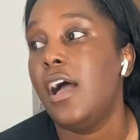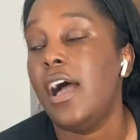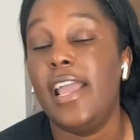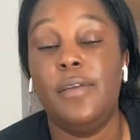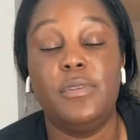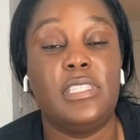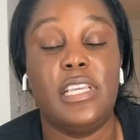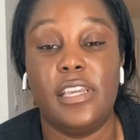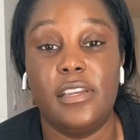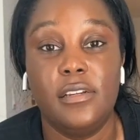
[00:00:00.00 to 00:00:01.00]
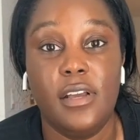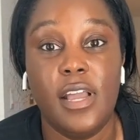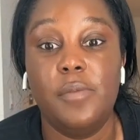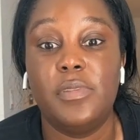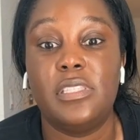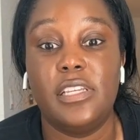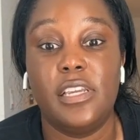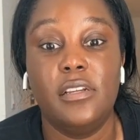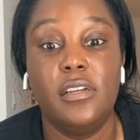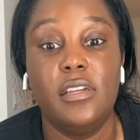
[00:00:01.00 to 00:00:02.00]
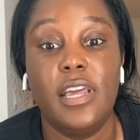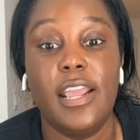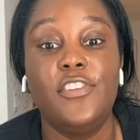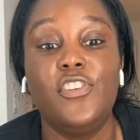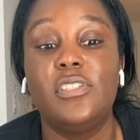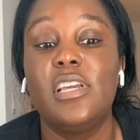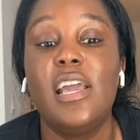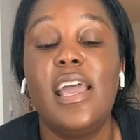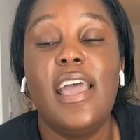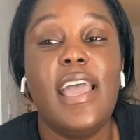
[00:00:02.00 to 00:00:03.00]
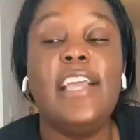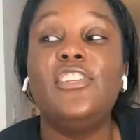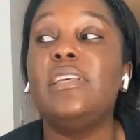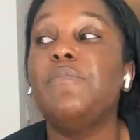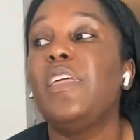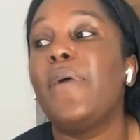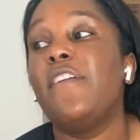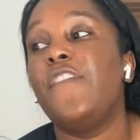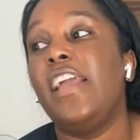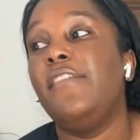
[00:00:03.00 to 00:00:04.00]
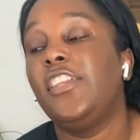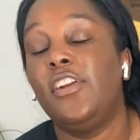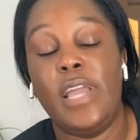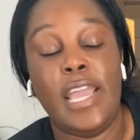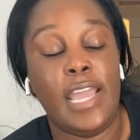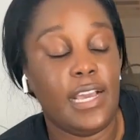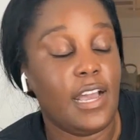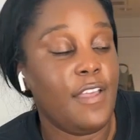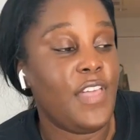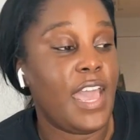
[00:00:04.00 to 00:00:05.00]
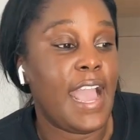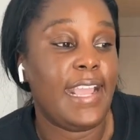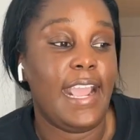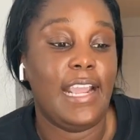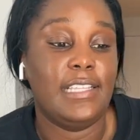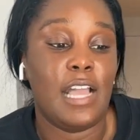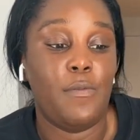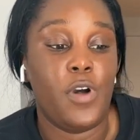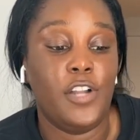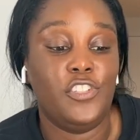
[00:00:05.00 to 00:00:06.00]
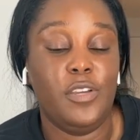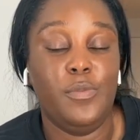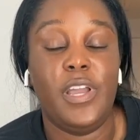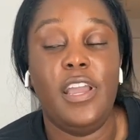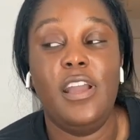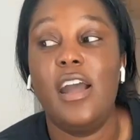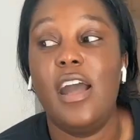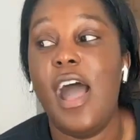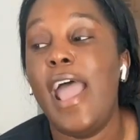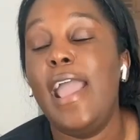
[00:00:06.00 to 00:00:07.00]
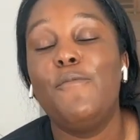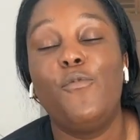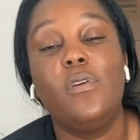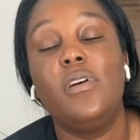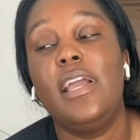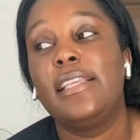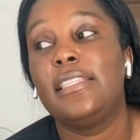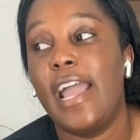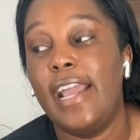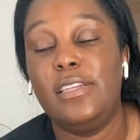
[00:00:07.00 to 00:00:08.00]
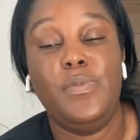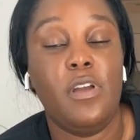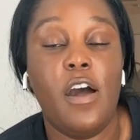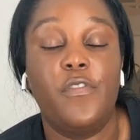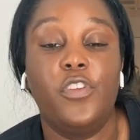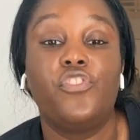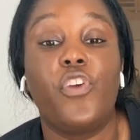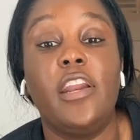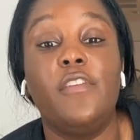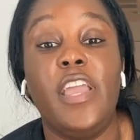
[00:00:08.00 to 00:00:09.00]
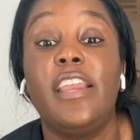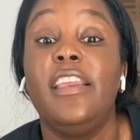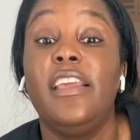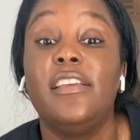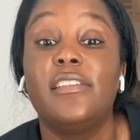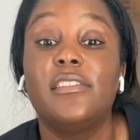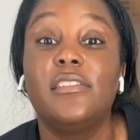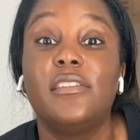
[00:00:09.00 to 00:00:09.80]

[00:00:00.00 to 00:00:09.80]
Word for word: I am sickened. I am sickened. Like it's just it's just something my favorite little ick that I can't stop watching, but I'm excited to be off this train of ickiness,